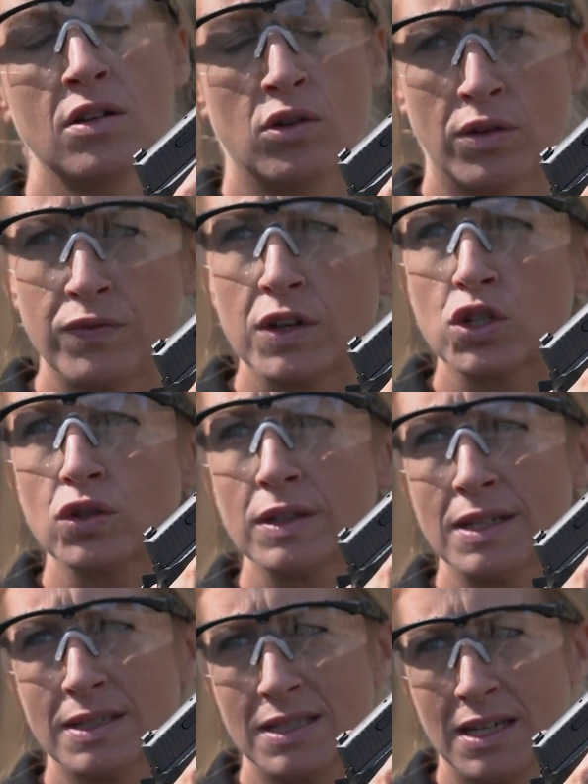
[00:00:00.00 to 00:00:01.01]
or
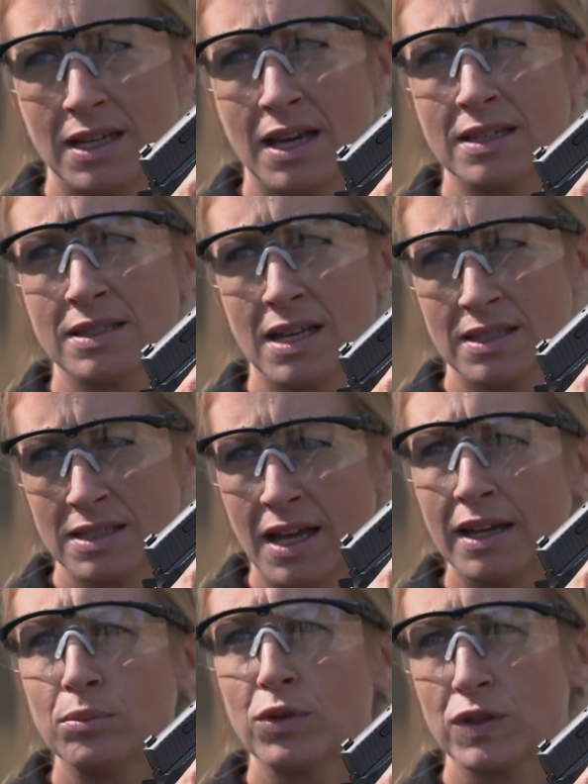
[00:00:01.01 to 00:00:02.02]
visually see it as that
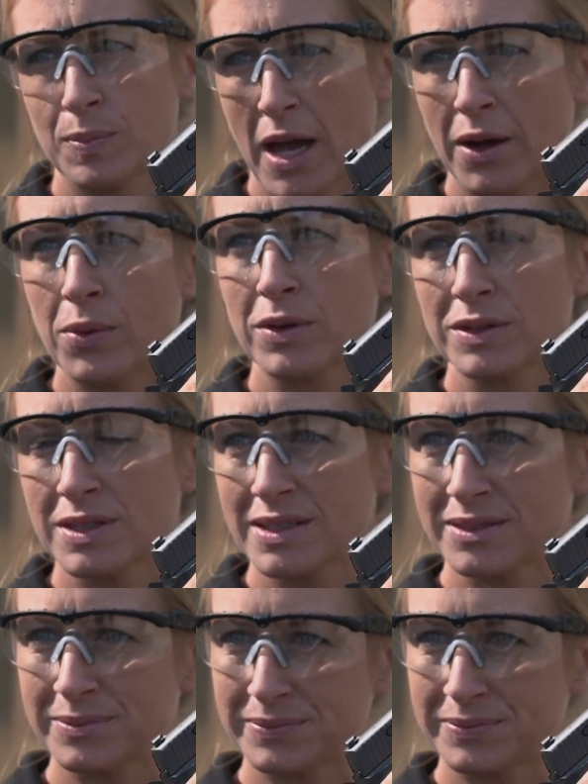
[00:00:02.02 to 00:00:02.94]
slide moves backwards.